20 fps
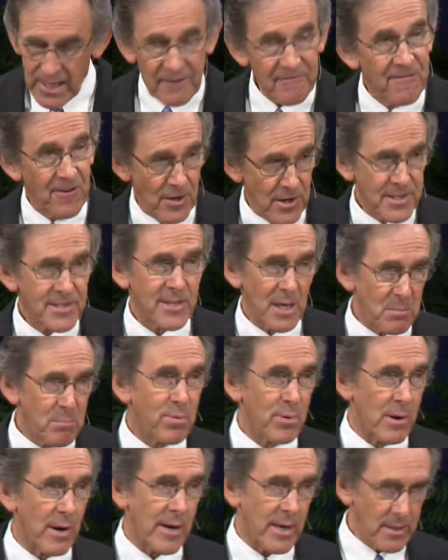At first they'd
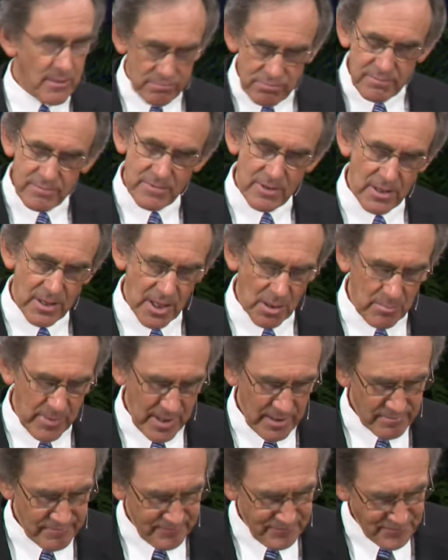prayed a little
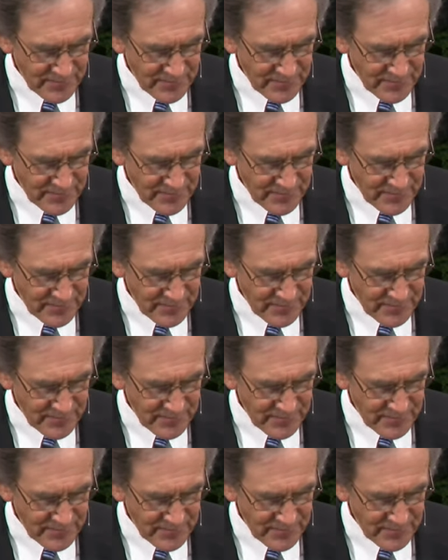bit.